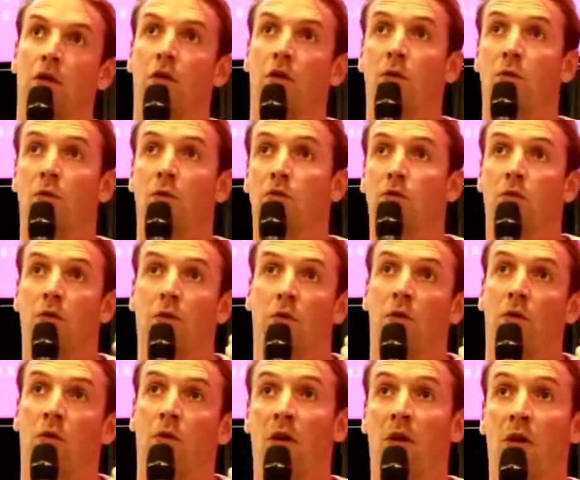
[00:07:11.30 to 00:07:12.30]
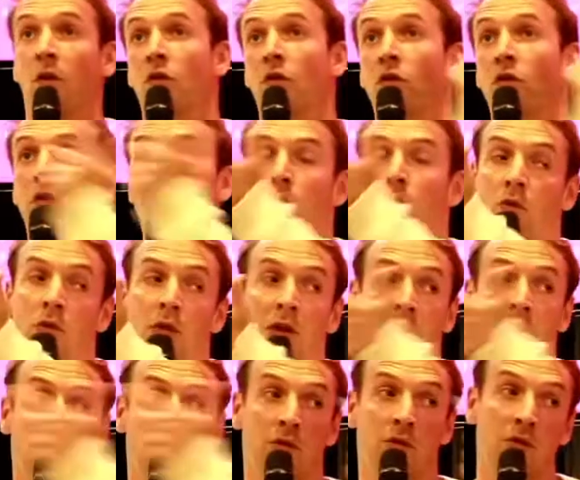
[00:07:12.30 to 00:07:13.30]
you know, new and
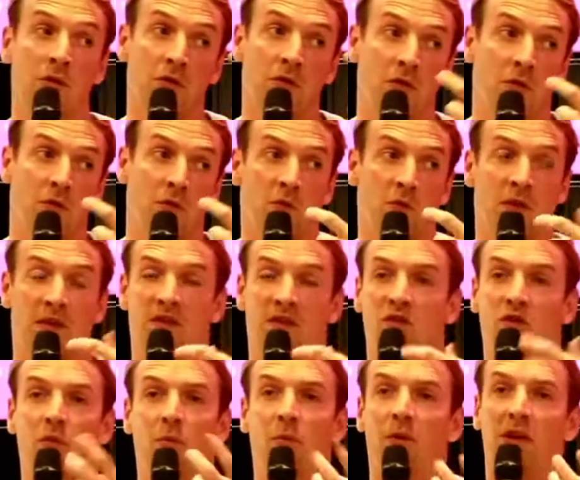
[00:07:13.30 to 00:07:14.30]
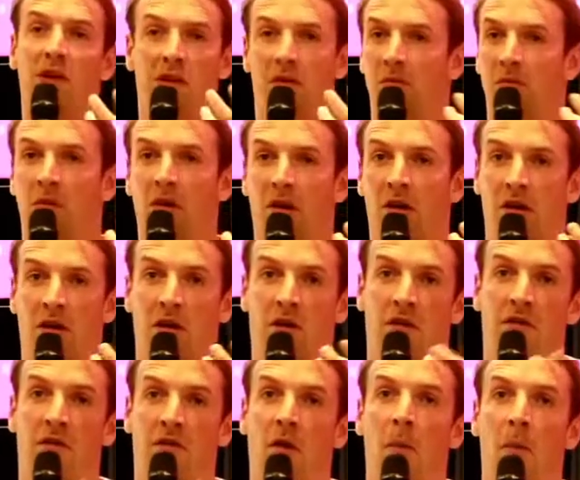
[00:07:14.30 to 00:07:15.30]
used was too big
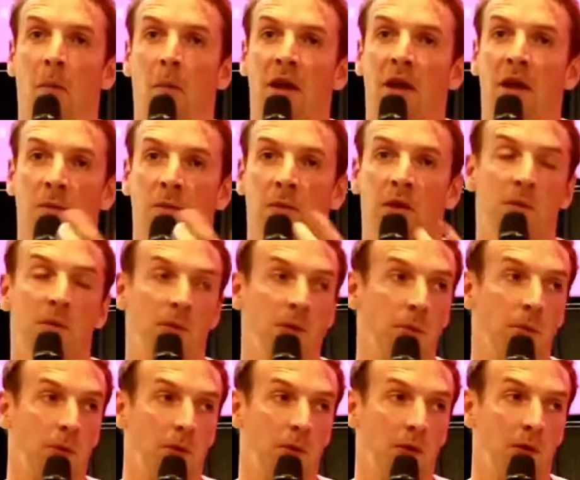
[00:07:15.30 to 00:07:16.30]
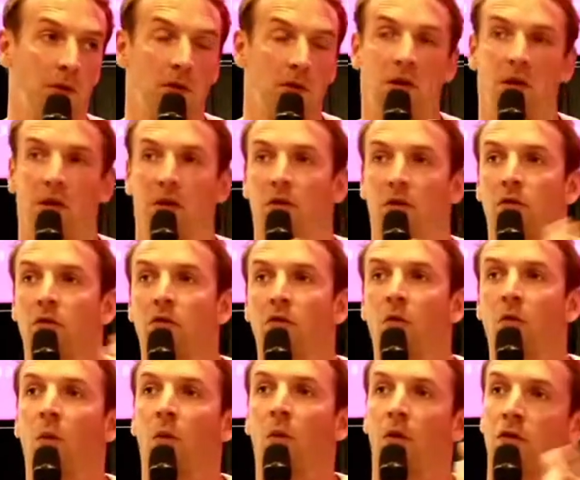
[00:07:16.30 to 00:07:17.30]
for many people. You don't
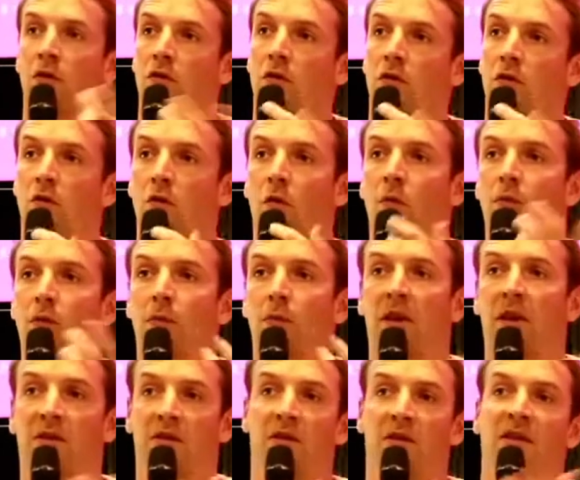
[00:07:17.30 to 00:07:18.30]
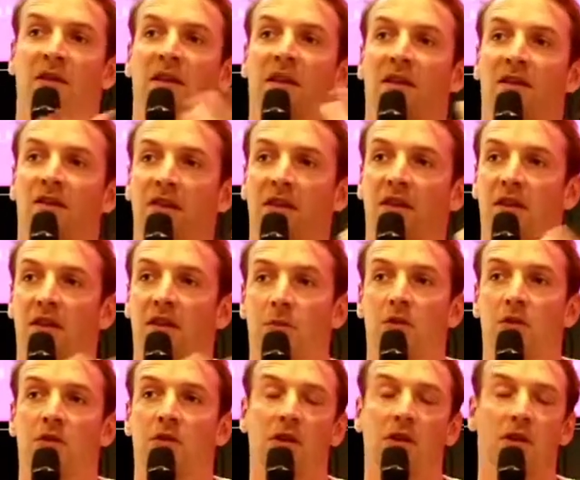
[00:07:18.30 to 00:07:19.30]
want to compromise on safety,
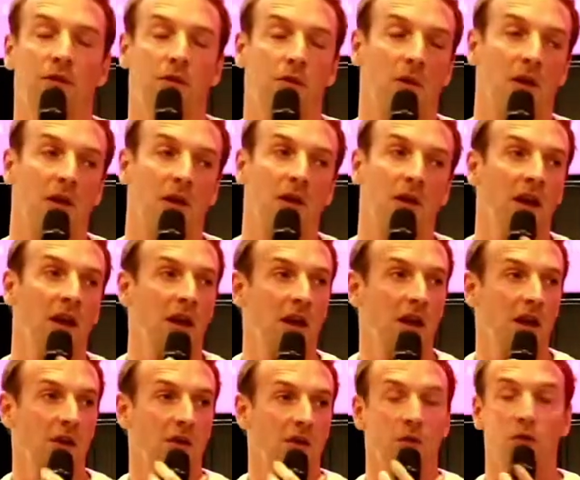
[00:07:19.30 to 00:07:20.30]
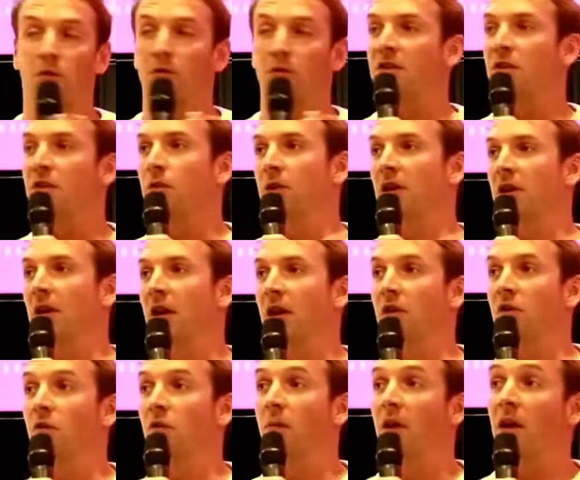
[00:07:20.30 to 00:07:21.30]
especially if you are, you know, considering like
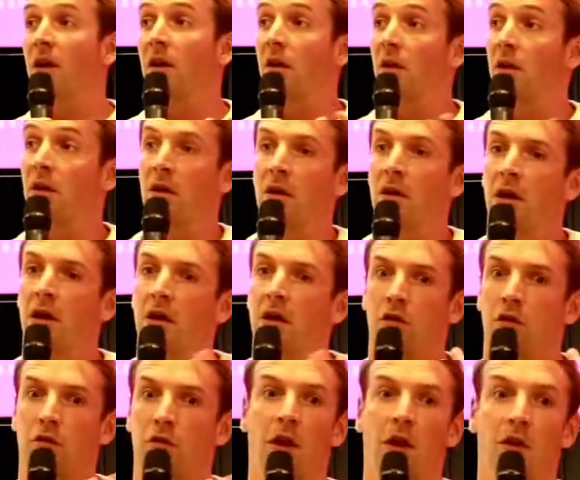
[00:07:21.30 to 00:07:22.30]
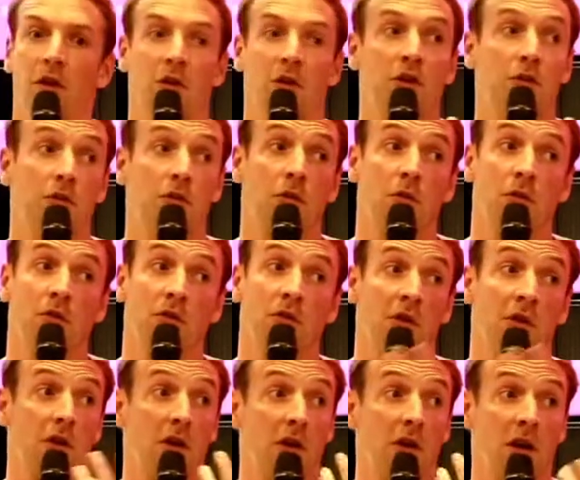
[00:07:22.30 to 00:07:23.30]
to buy a 300 euros or
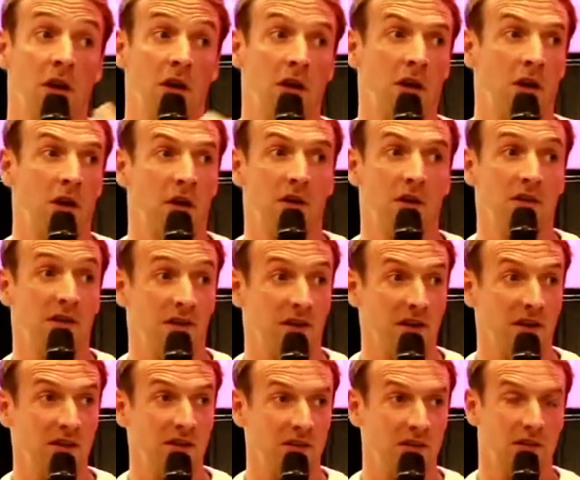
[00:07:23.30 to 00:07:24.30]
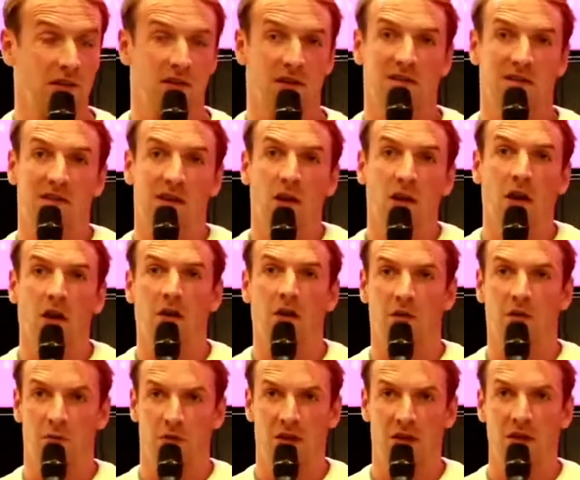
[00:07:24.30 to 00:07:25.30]
dollar device. It's still a lot of
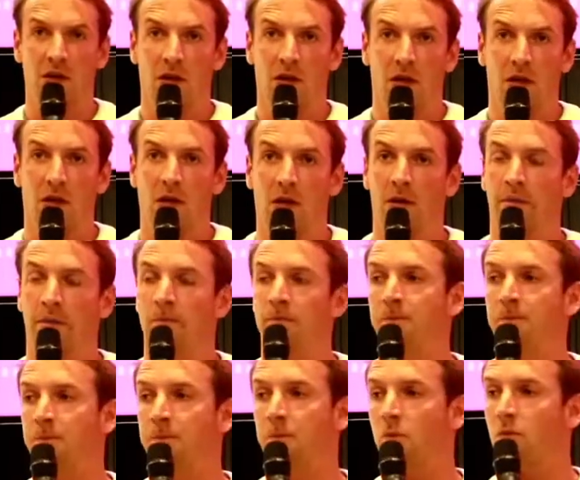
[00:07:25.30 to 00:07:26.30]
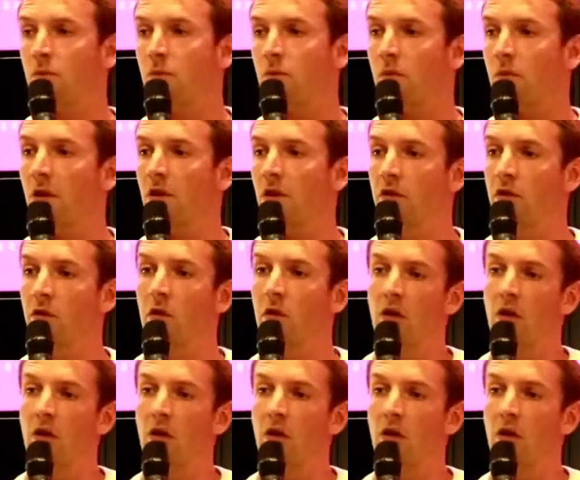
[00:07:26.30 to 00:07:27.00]
money. So